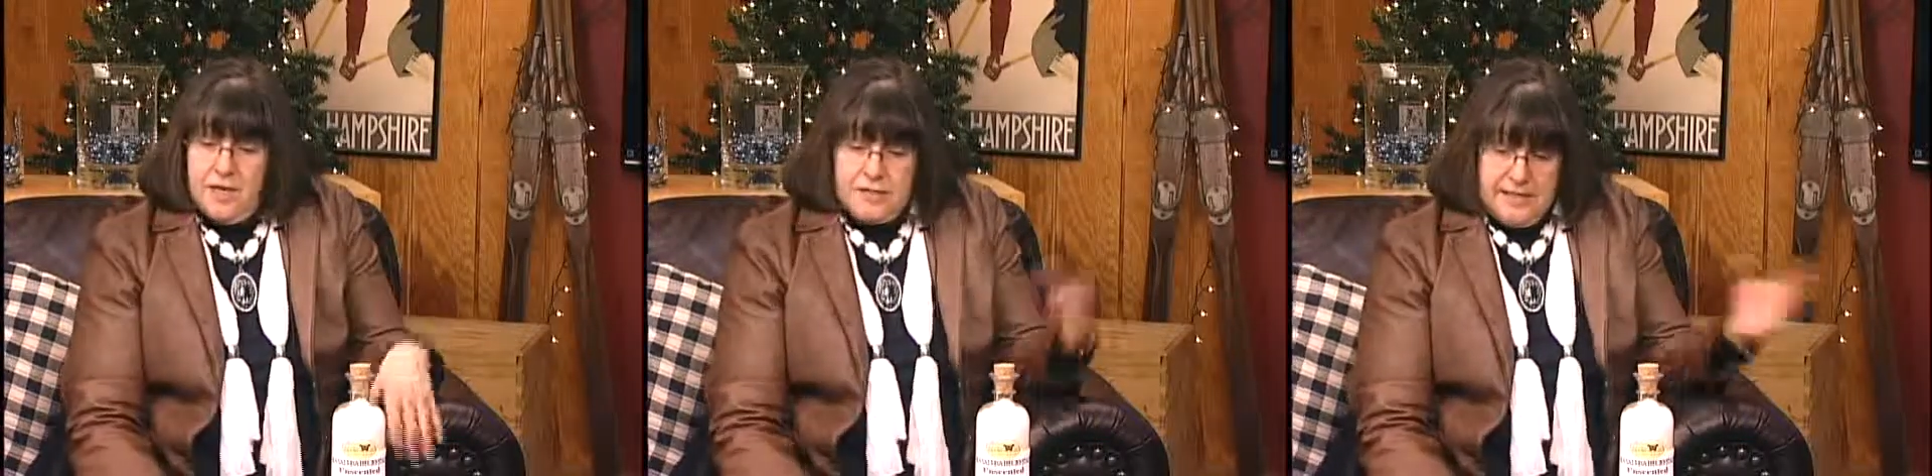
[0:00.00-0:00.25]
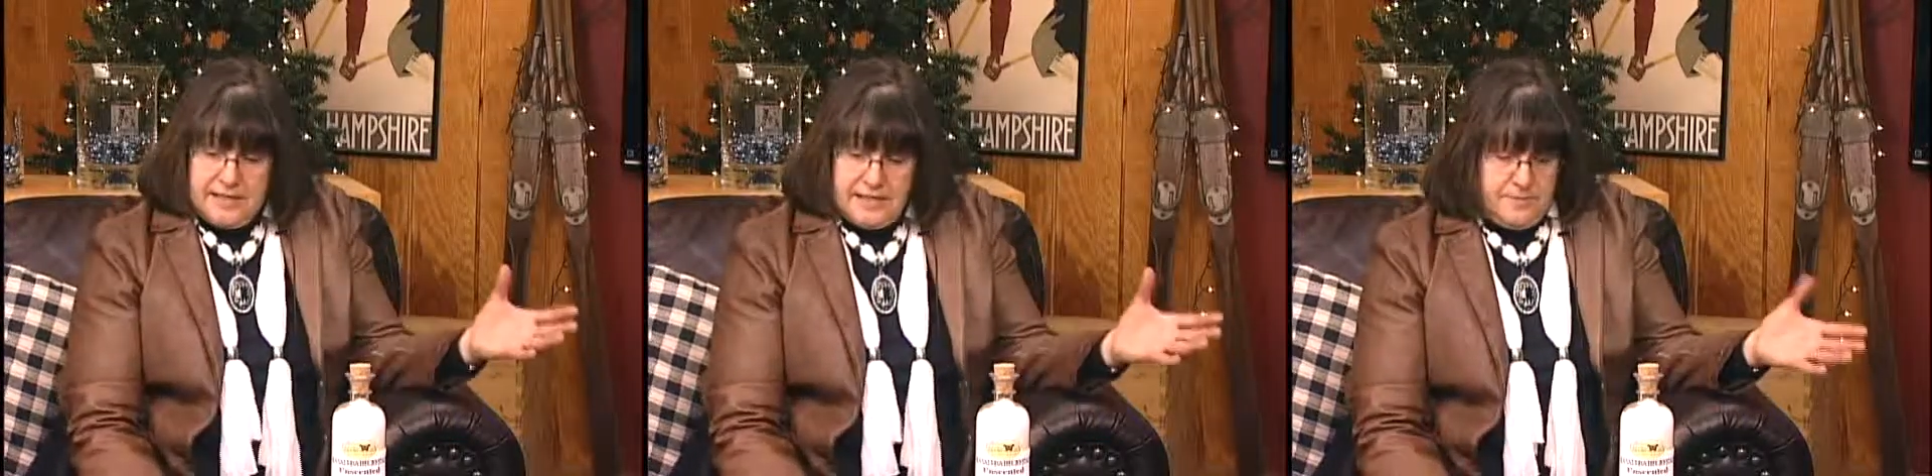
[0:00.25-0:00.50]
you
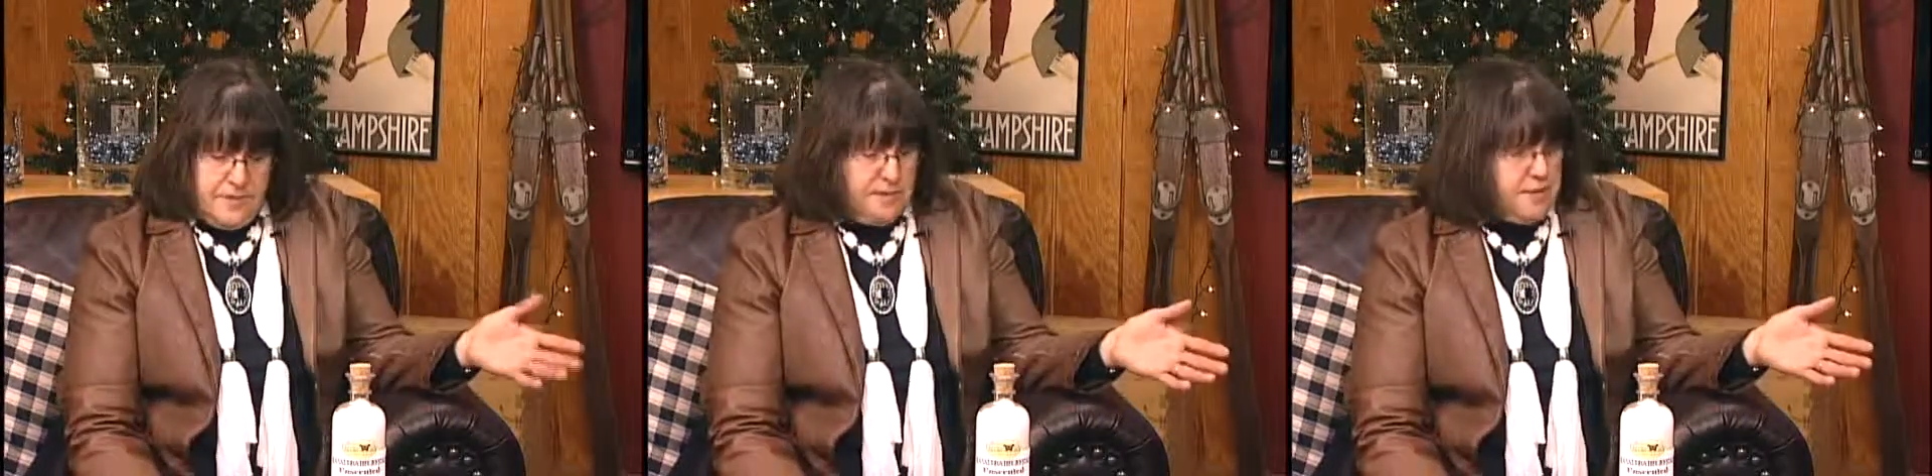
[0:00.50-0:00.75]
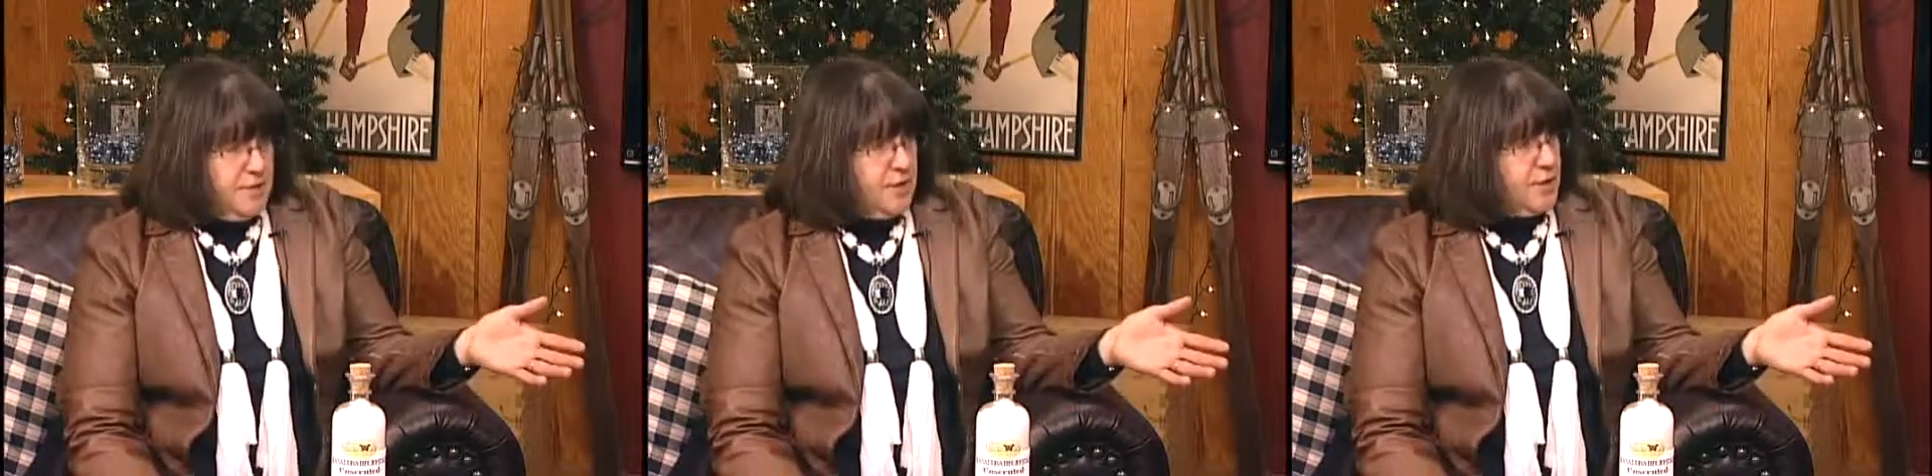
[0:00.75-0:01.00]
said
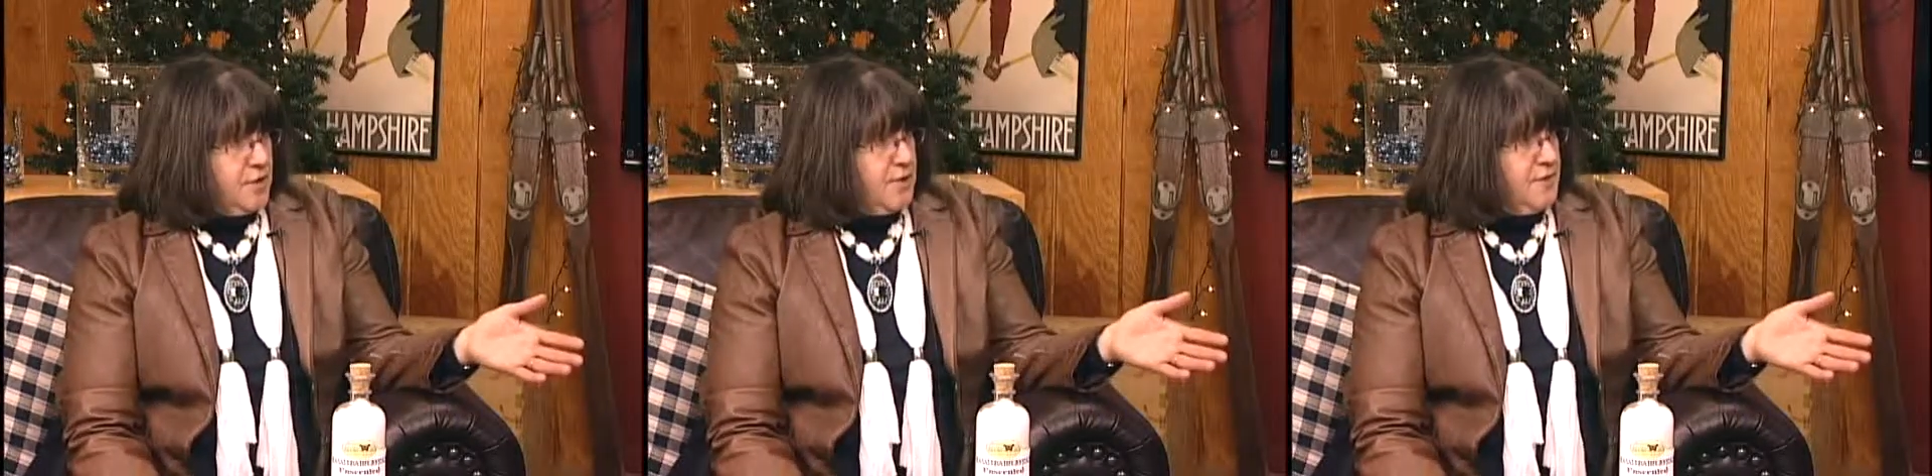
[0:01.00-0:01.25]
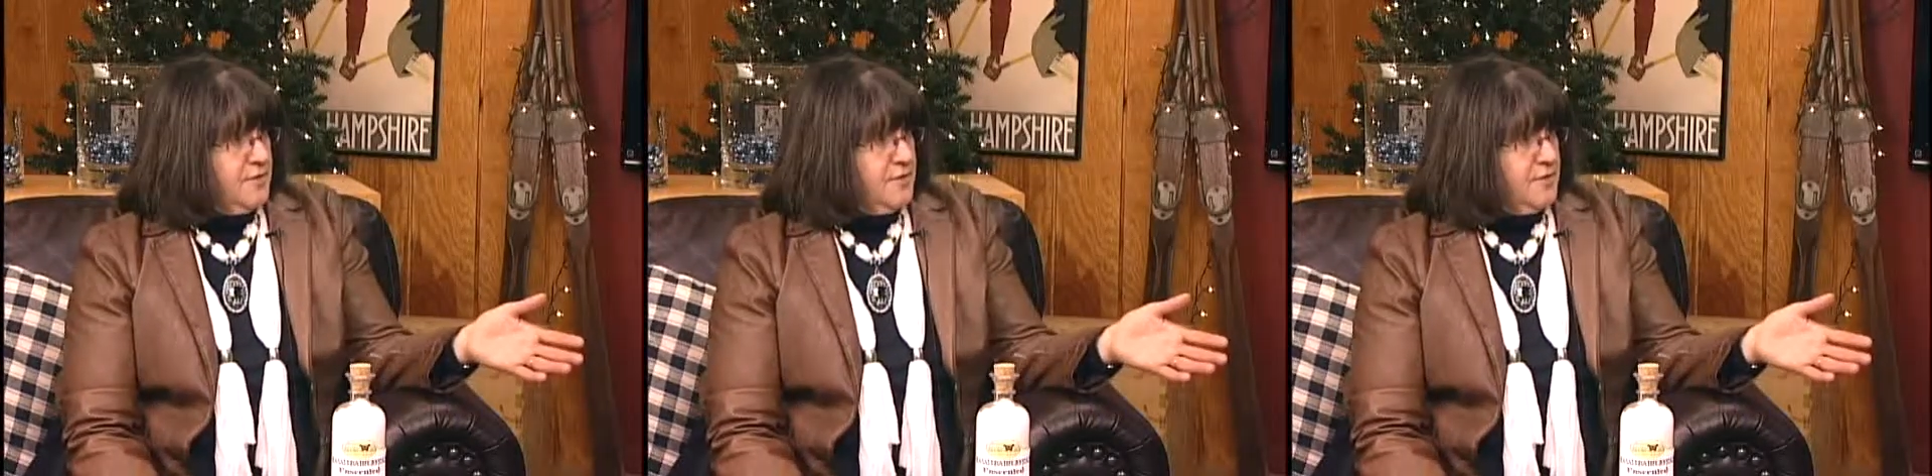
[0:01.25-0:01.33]
something to me earlier